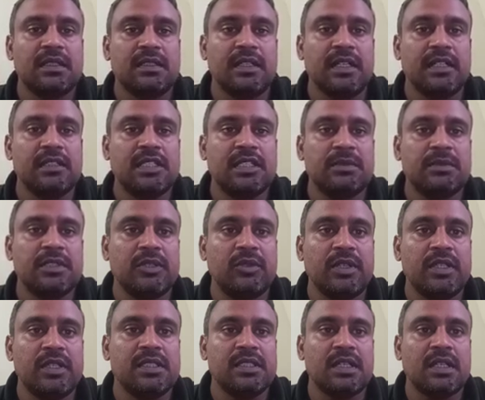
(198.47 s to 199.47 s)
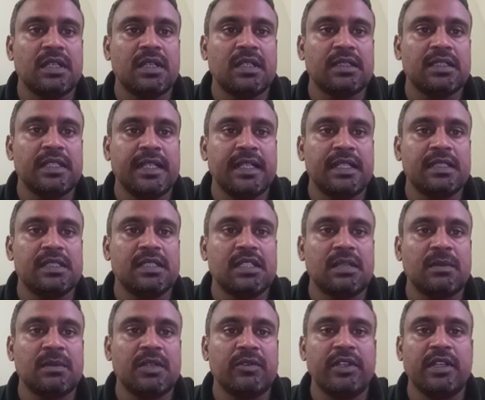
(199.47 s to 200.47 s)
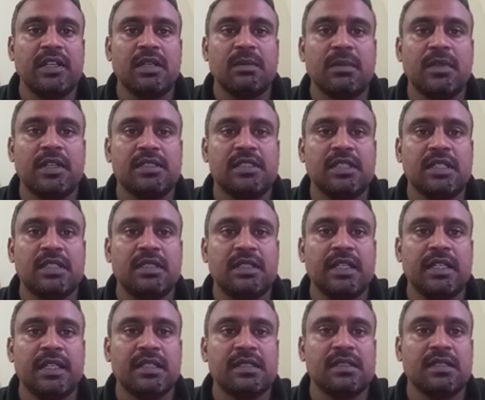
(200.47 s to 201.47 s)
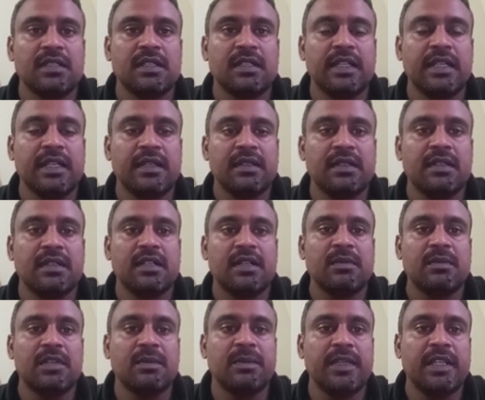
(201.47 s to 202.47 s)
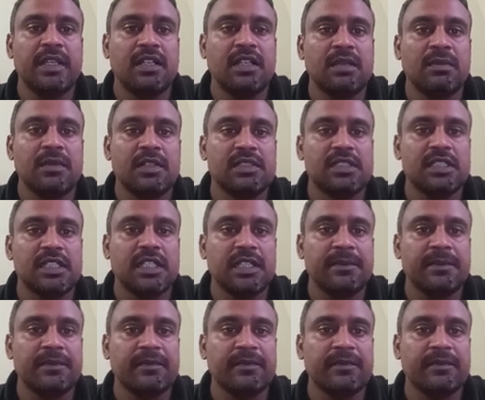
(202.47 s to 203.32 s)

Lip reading: Length of the unit cell along the x, y, z direction are a, b, c.